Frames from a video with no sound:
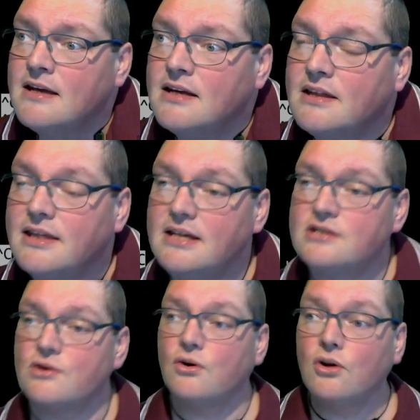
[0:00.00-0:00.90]
Now, these
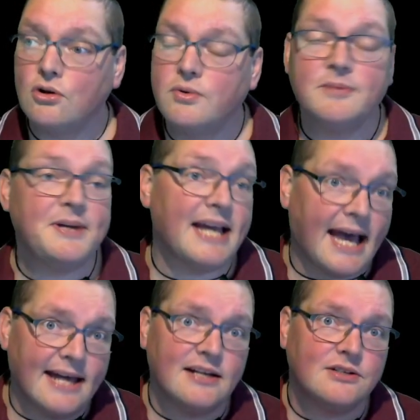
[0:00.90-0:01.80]
all will be
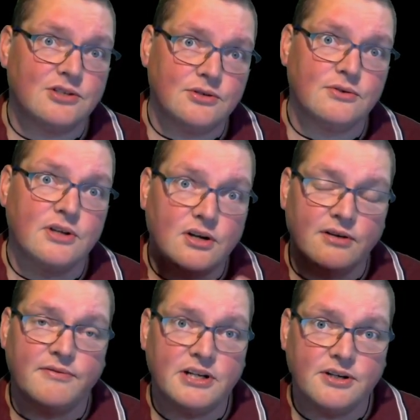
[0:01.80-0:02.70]
added to the
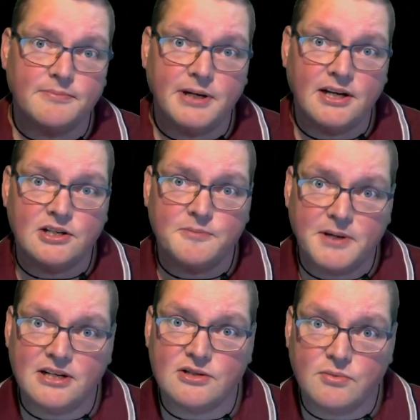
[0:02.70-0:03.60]

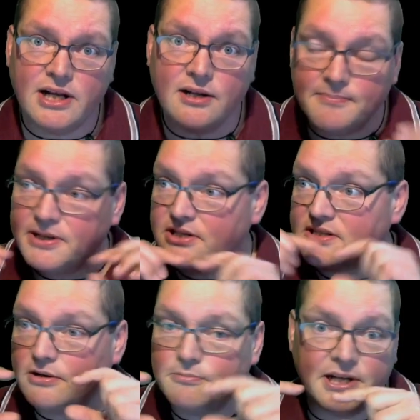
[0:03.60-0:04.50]
config.php as well, because
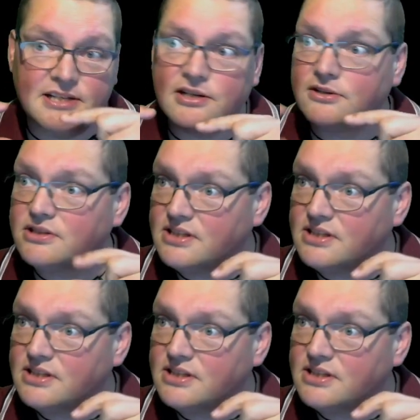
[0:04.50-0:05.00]
there are placeholders.